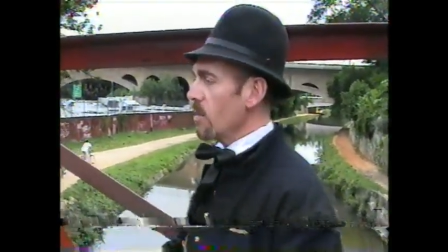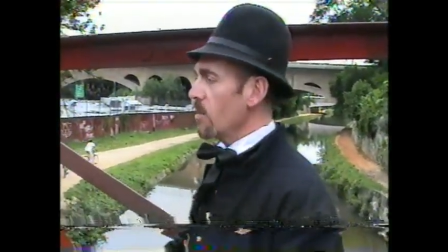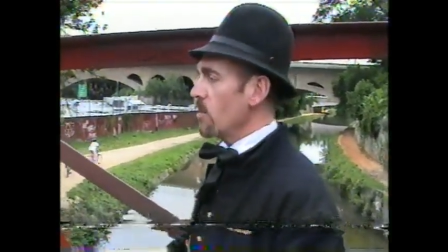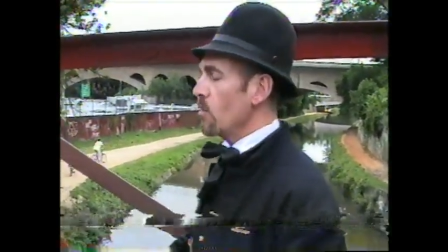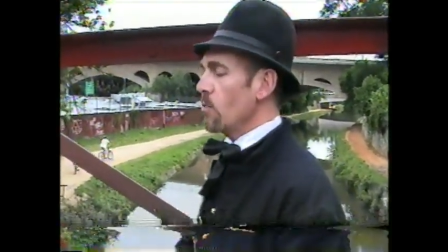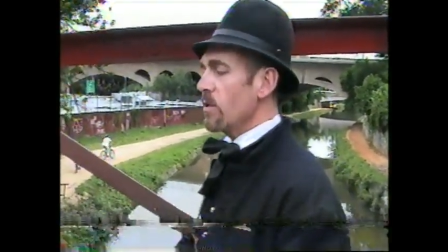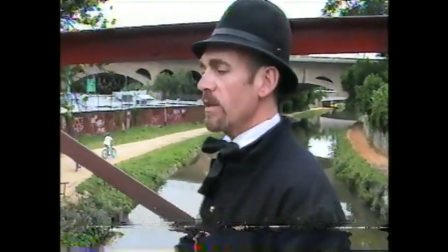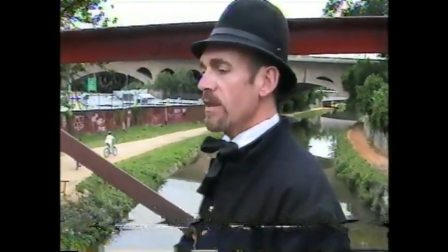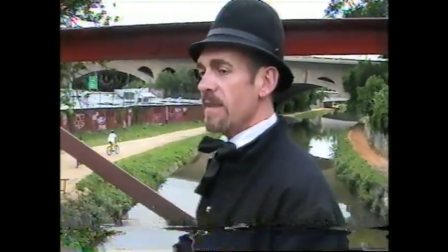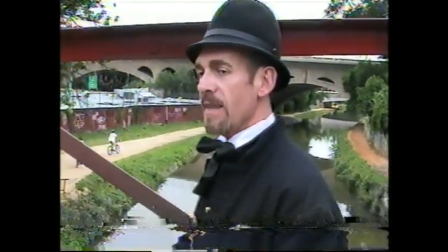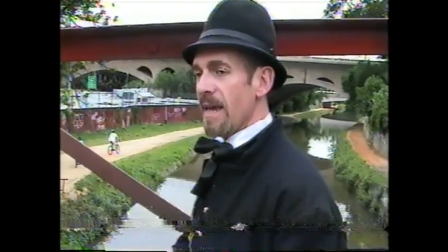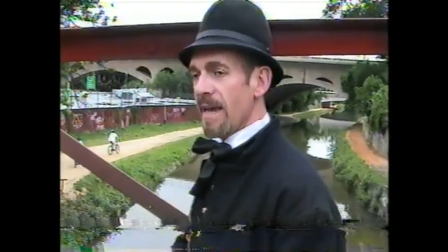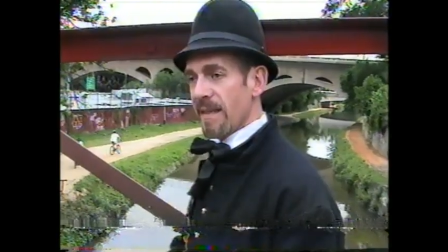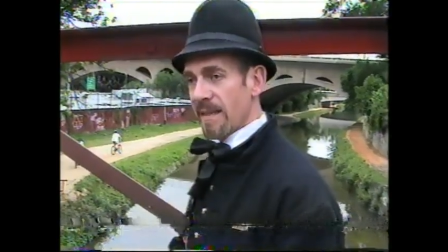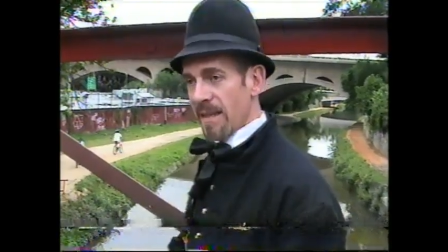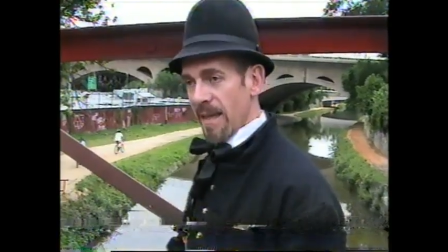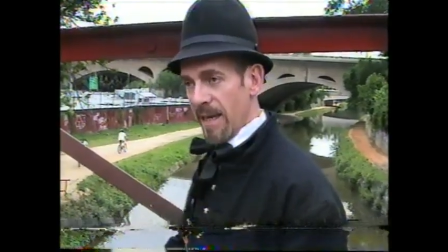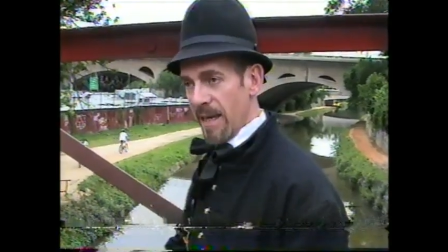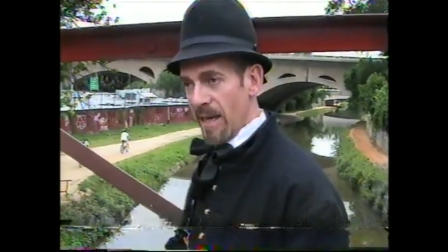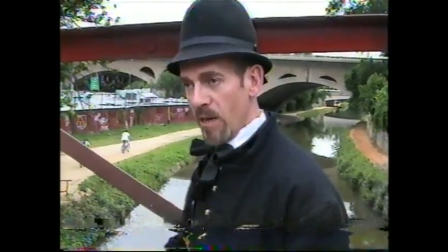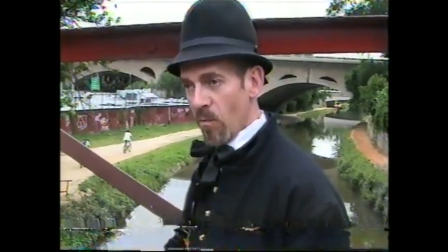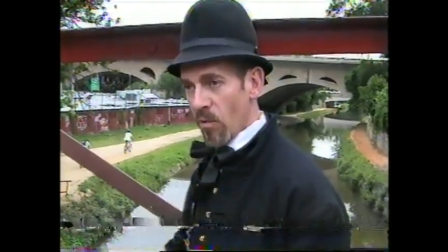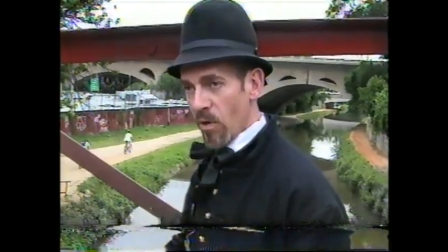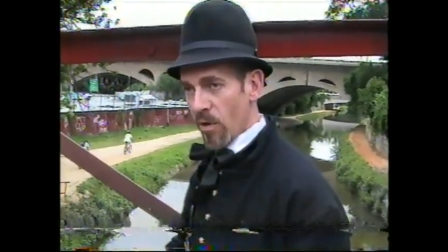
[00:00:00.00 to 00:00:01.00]
You would think that
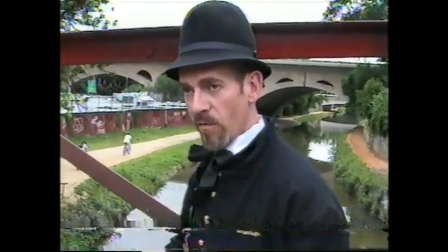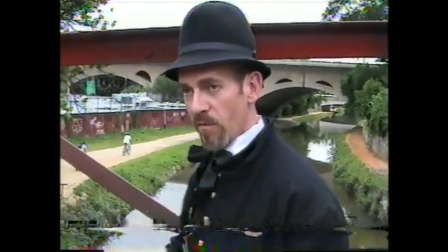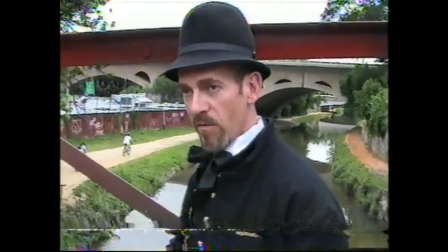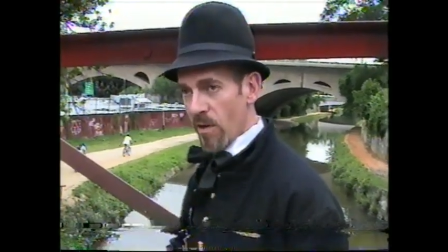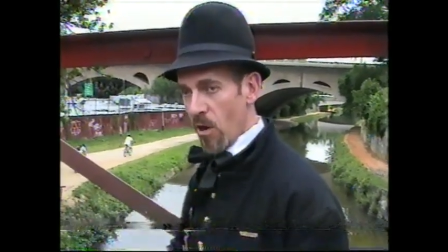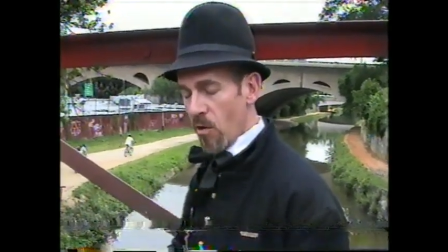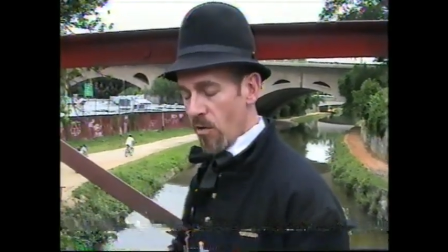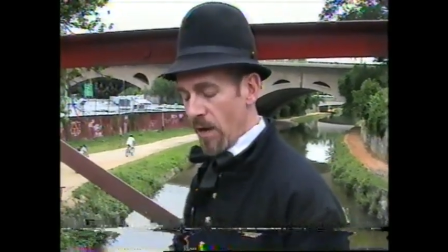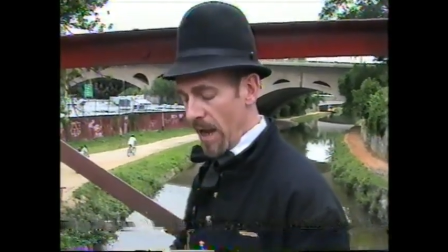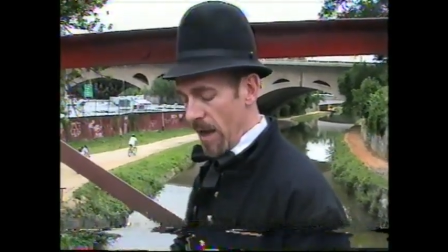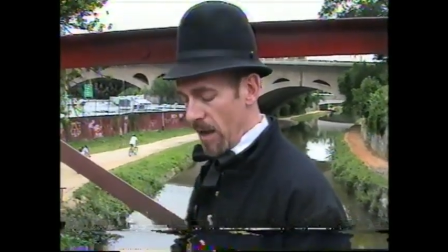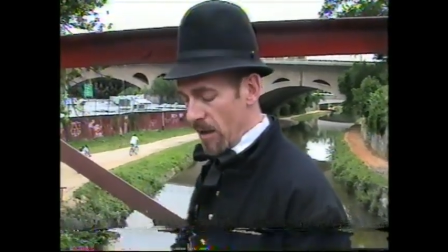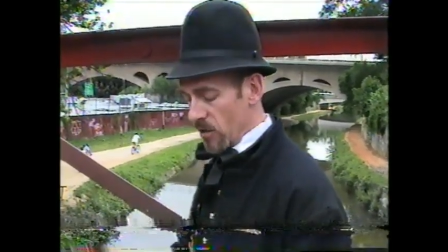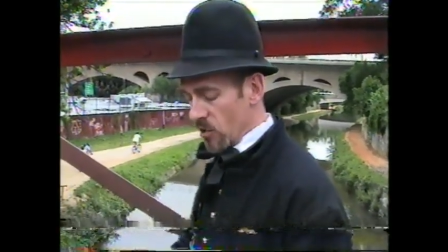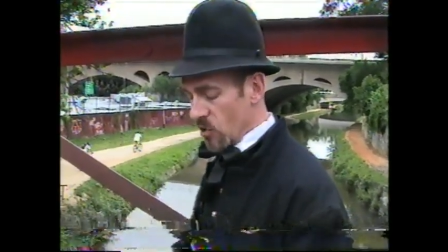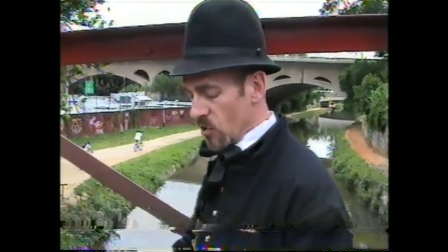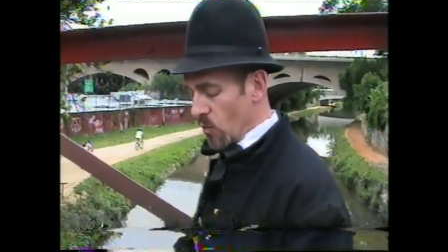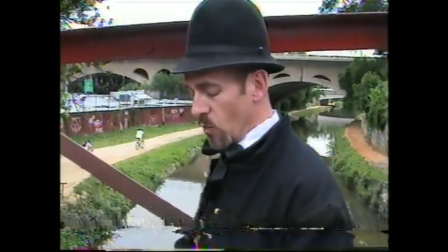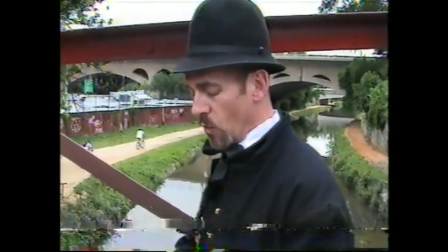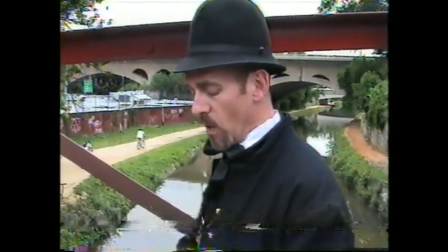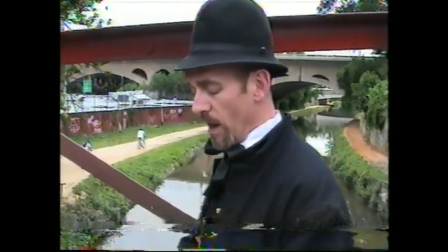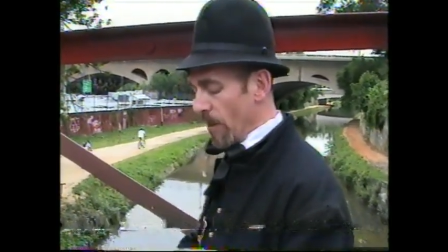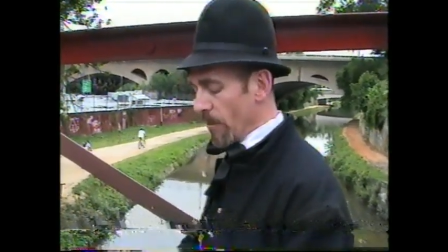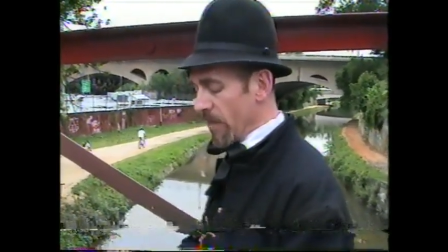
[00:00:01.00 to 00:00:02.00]
he would have known how to
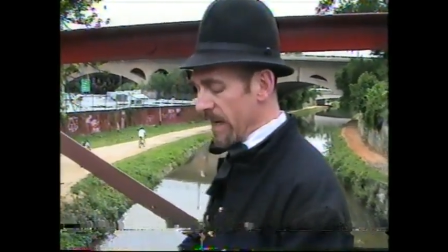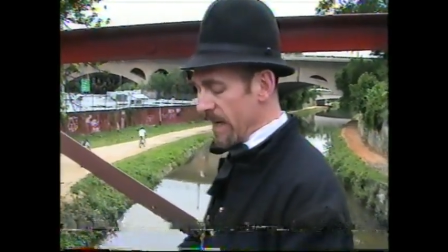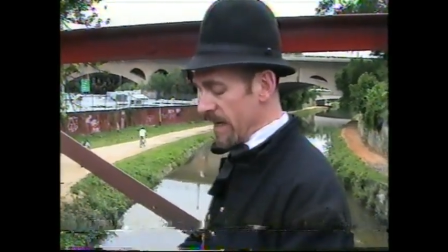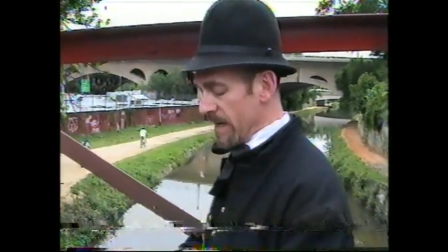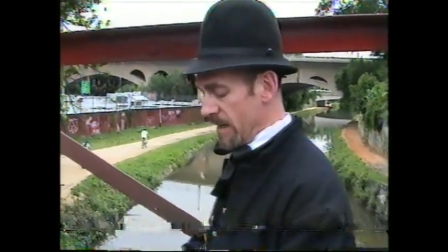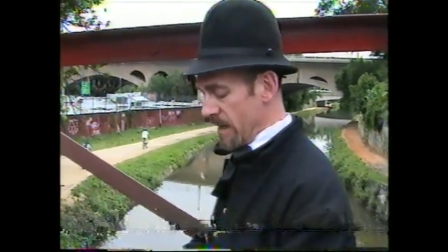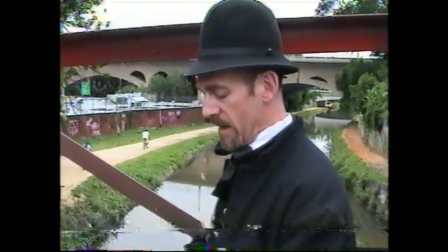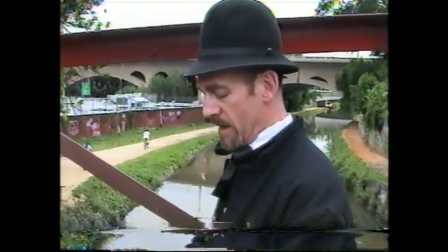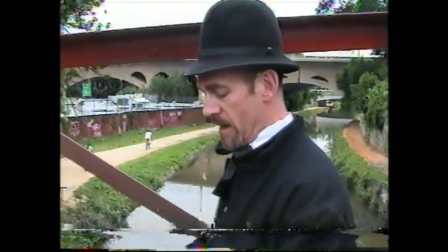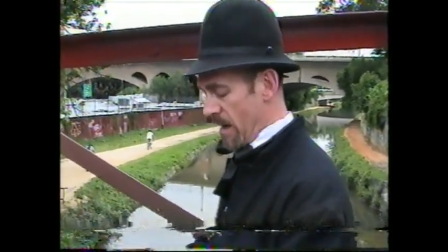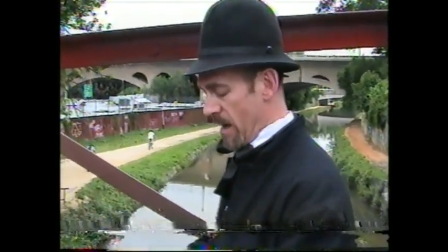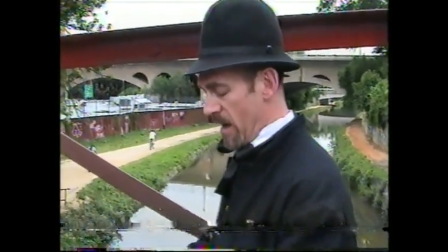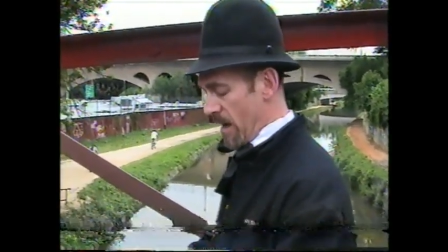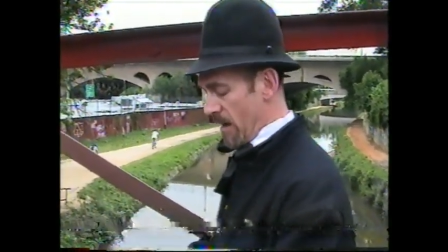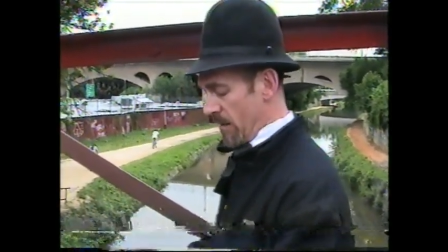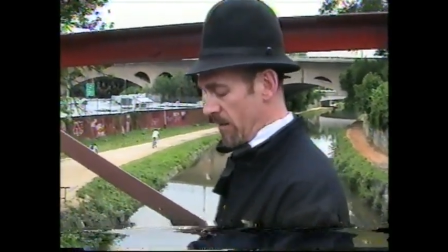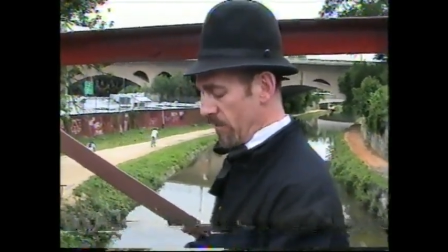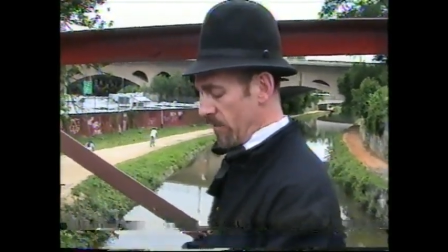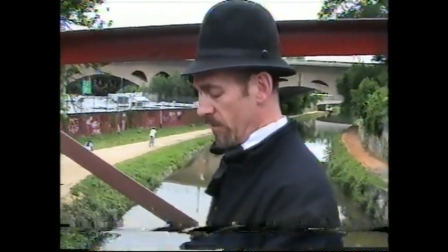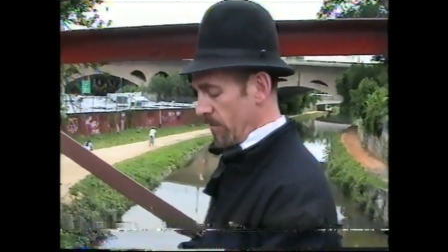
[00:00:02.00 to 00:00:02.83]
swim. He did not.